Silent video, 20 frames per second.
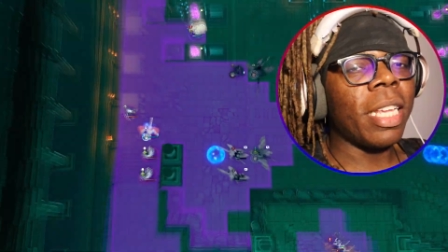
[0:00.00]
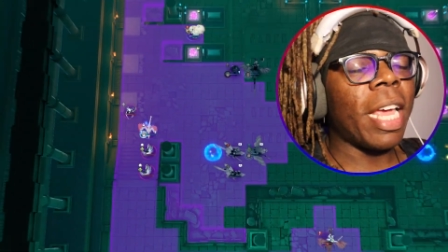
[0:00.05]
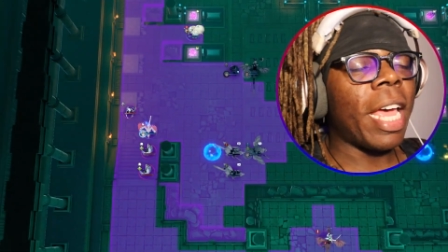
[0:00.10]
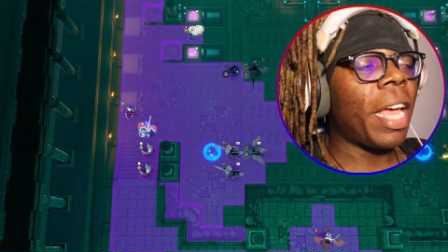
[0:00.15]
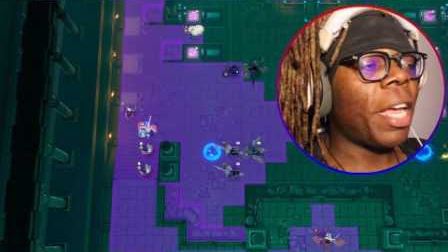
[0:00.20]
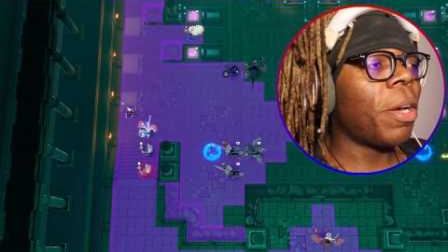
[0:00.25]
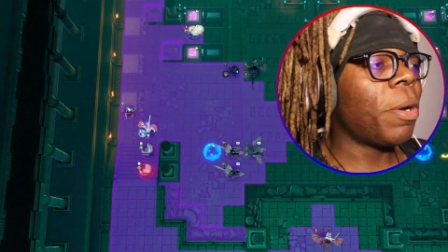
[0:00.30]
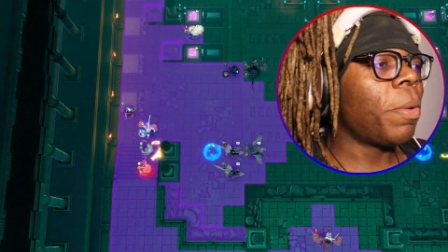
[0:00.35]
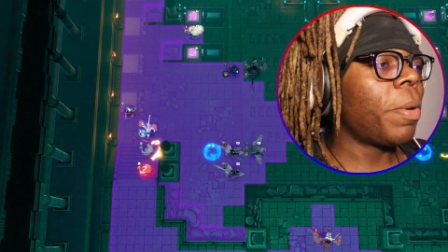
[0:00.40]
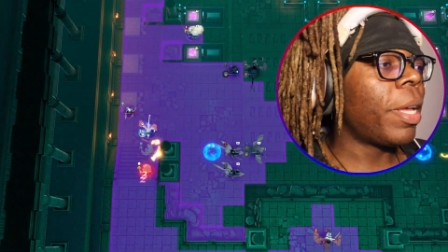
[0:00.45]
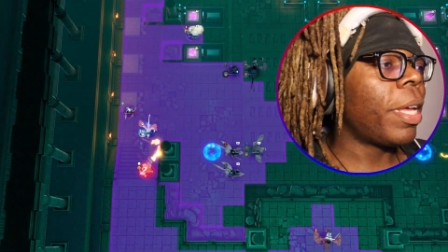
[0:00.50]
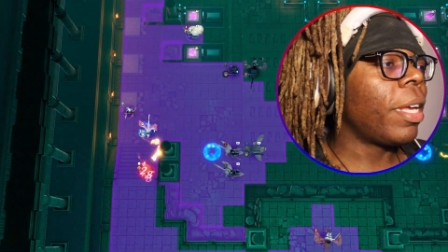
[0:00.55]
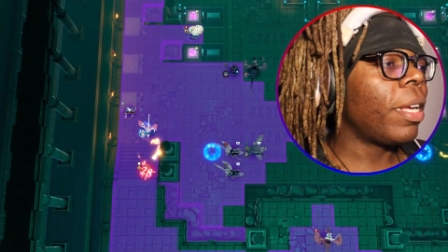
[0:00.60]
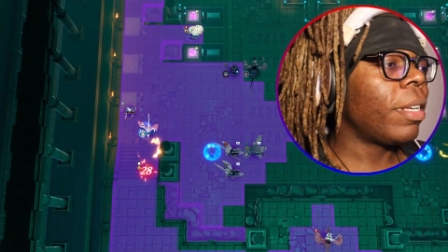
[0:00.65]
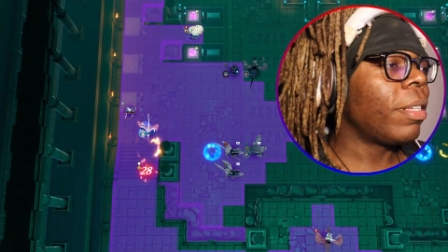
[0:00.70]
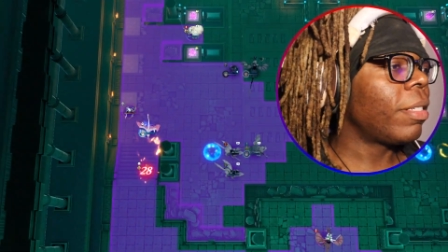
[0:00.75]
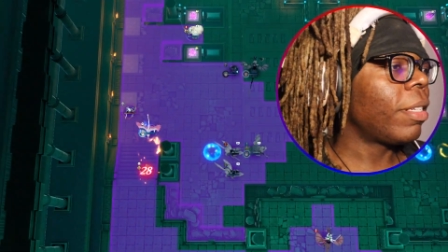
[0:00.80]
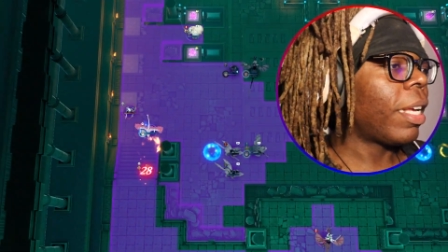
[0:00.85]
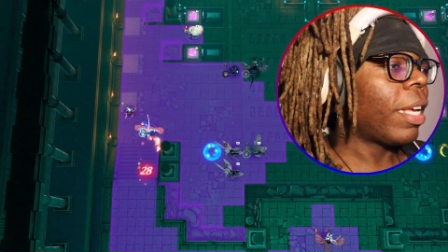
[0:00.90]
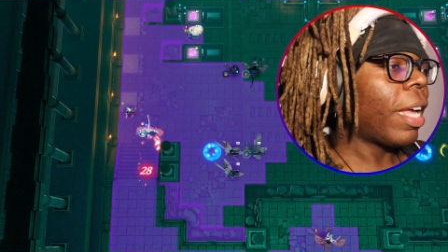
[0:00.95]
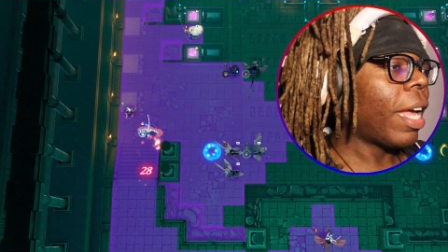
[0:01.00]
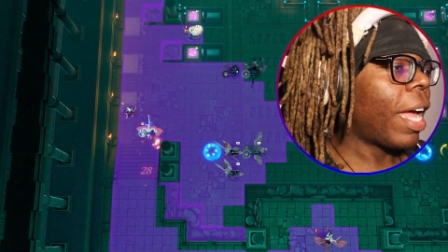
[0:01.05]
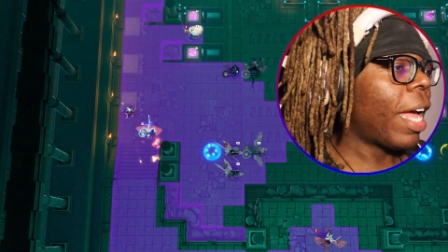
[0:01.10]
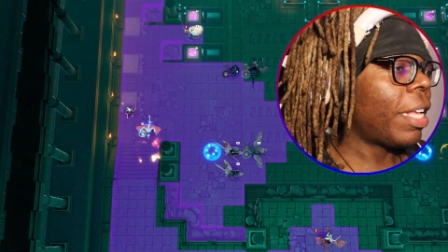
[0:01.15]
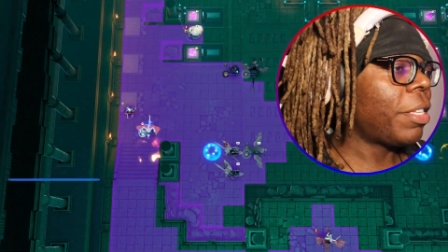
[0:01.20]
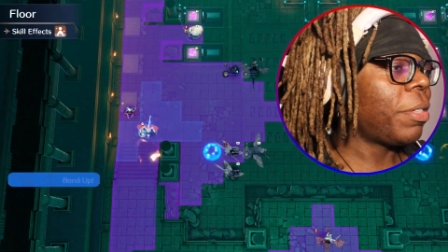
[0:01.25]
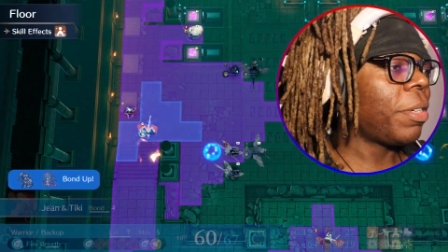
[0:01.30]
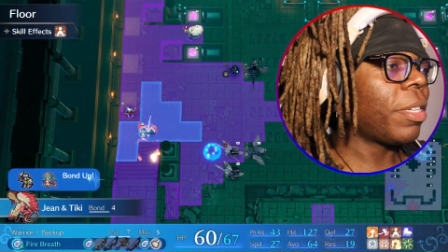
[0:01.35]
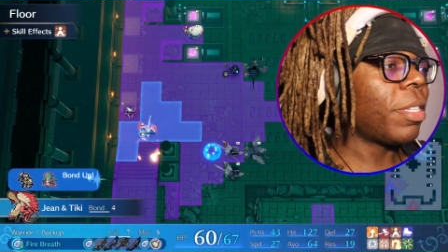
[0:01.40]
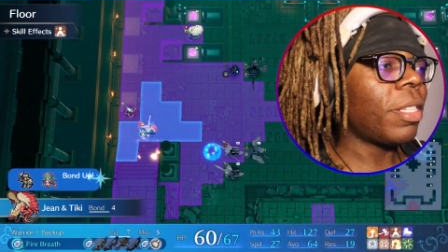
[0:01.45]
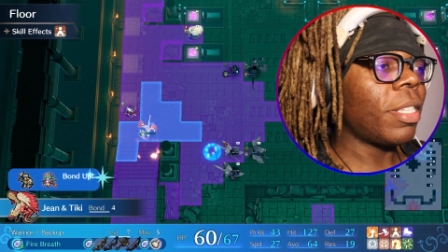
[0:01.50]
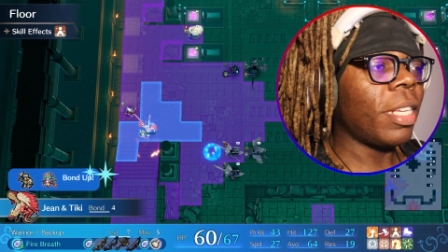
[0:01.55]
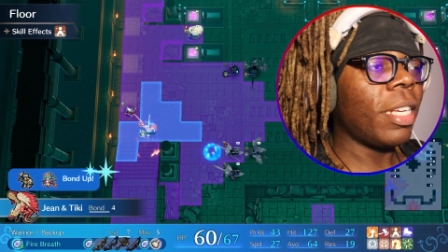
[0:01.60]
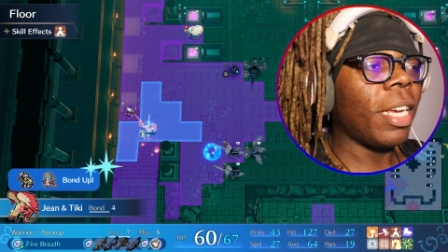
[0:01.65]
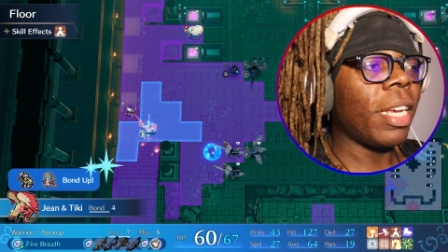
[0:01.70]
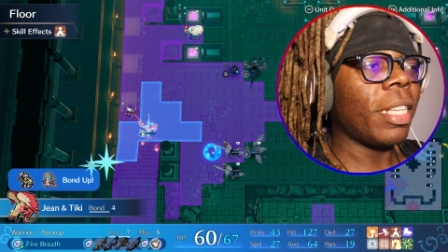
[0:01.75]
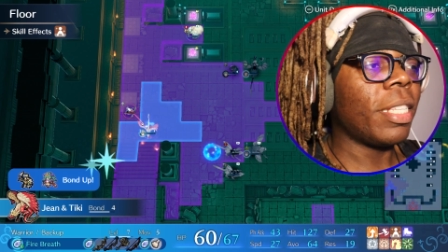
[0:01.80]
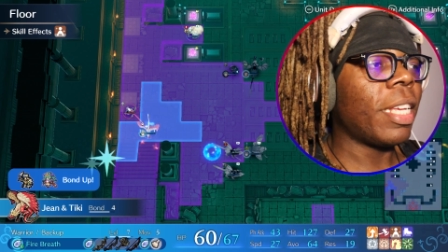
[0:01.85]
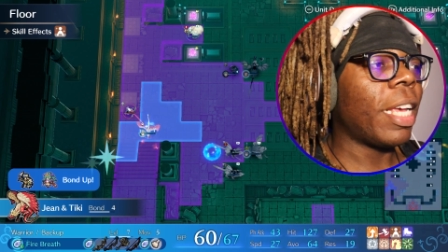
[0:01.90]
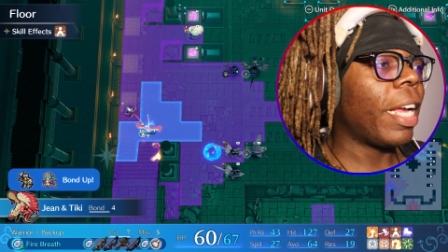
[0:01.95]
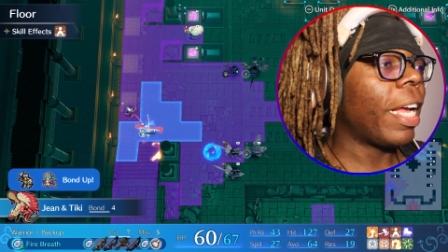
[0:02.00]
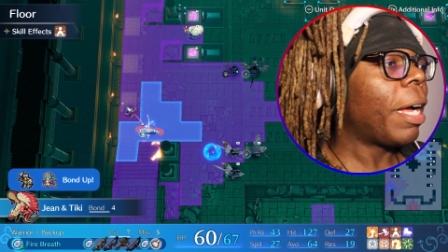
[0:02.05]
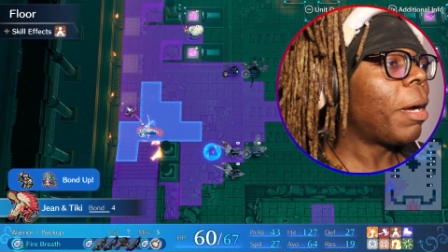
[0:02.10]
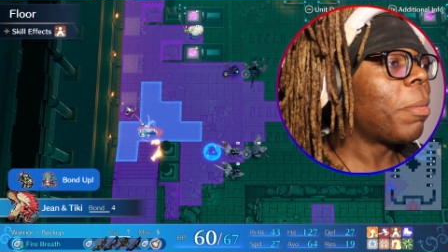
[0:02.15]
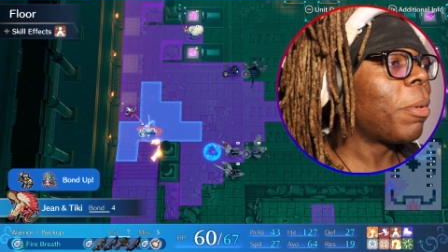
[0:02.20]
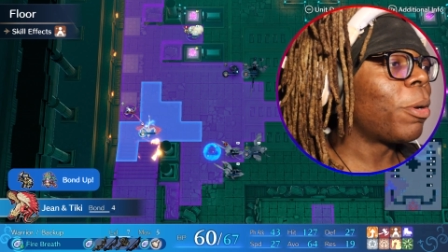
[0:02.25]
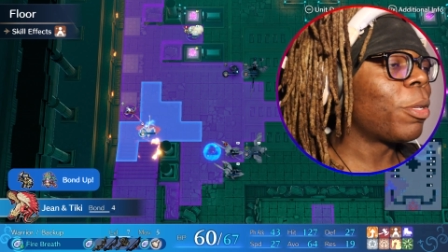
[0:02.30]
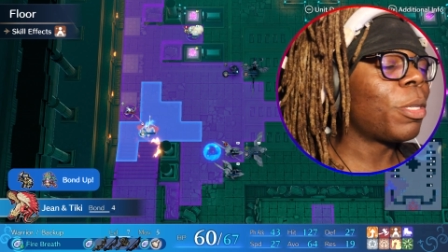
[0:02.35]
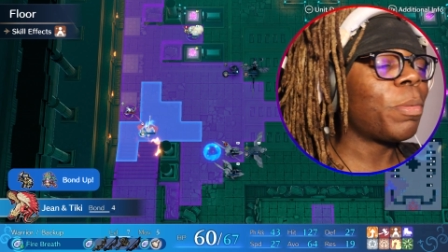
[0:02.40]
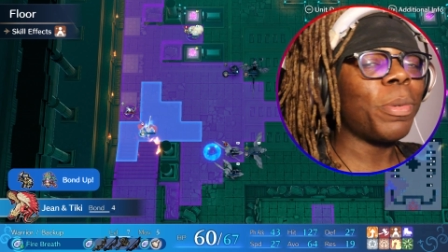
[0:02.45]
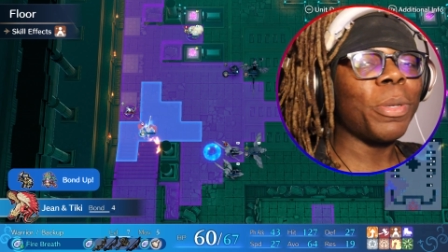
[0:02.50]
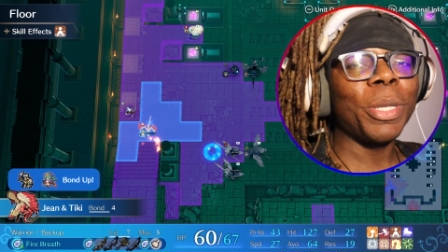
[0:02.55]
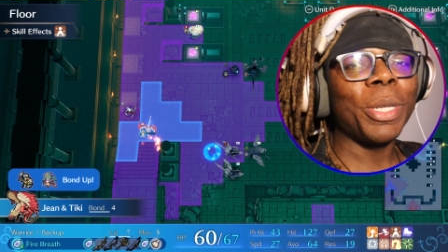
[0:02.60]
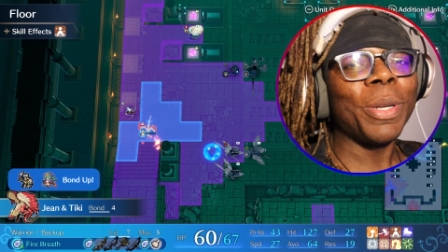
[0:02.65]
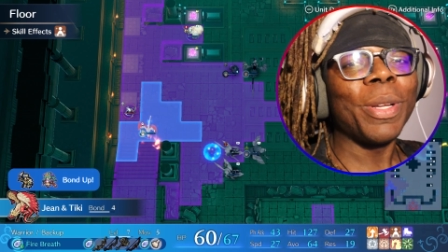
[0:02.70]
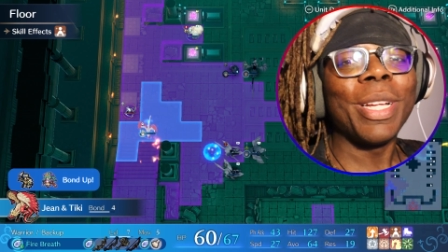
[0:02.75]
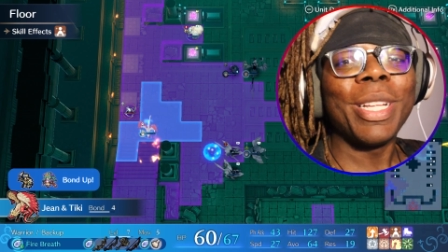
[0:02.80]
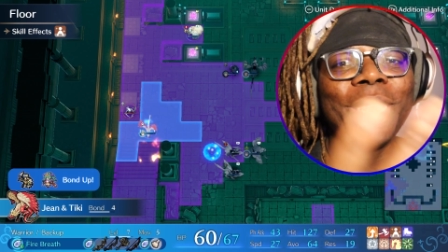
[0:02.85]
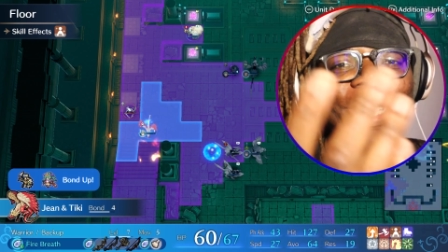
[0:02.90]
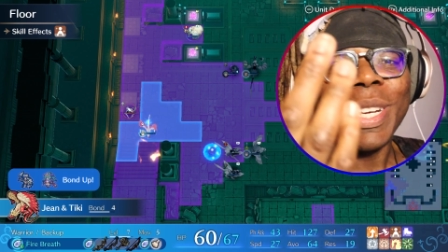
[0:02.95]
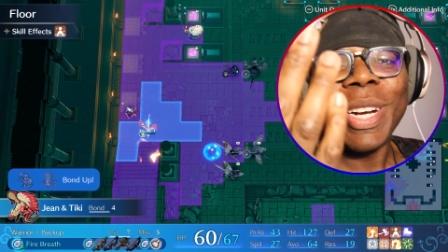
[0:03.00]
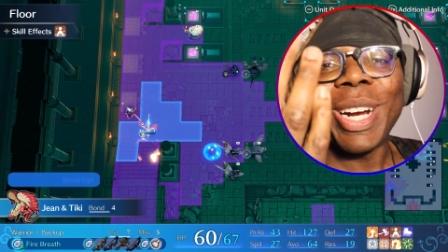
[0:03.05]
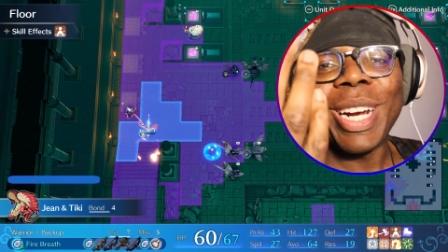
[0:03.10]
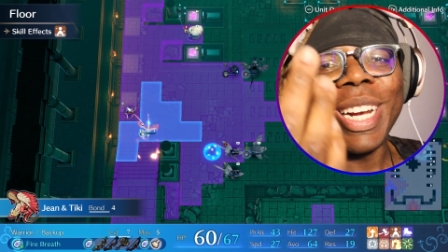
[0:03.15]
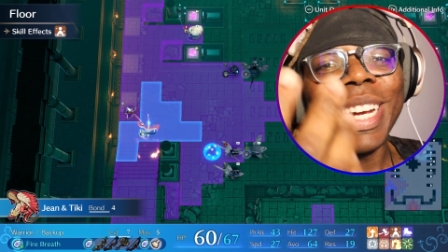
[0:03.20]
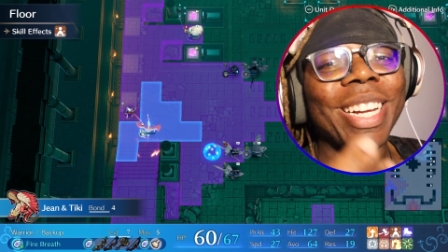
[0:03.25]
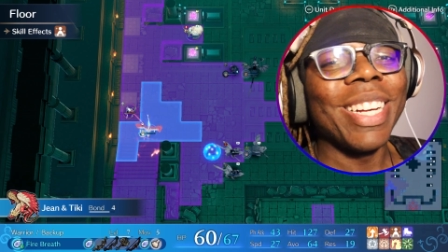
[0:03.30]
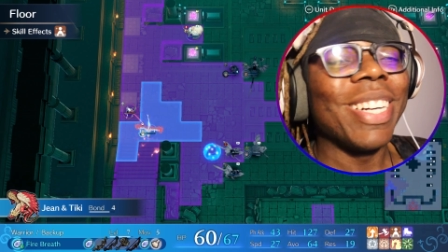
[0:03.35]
an AoE. As you can see, it can take out multiple units. You already